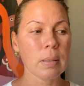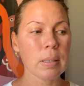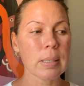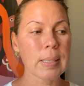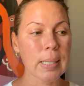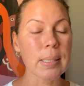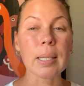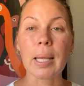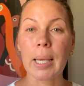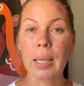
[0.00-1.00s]
says
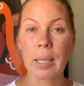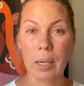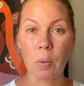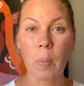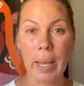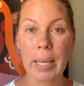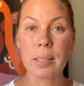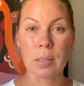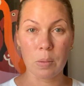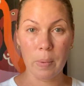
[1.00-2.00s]
that their way
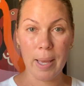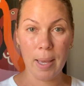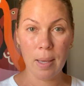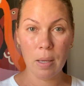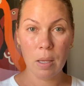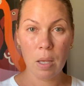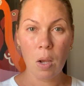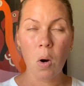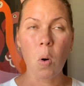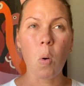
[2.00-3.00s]
is the way,
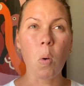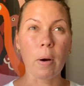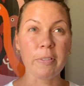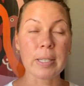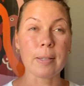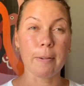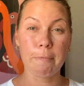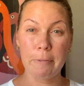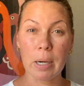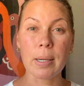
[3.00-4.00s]
or if it's
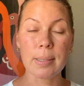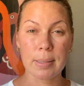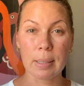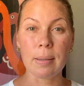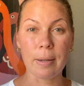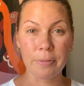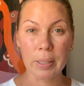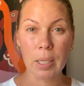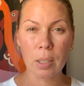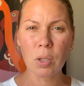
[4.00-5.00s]
very
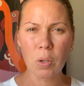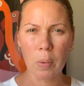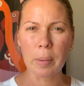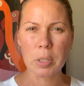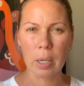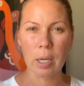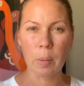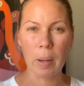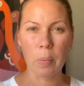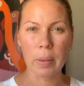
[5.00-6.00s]
significant, you know what I'm talking
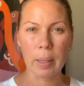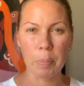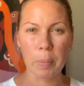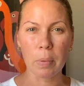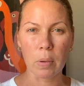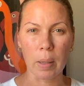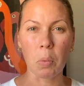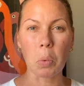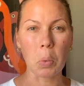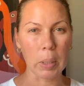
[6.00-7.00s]
about, when people are
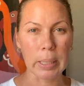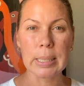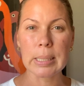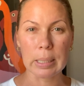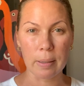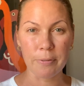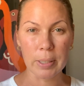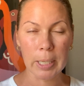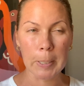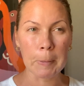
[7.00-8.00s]
really
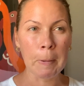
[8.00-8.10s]
significant,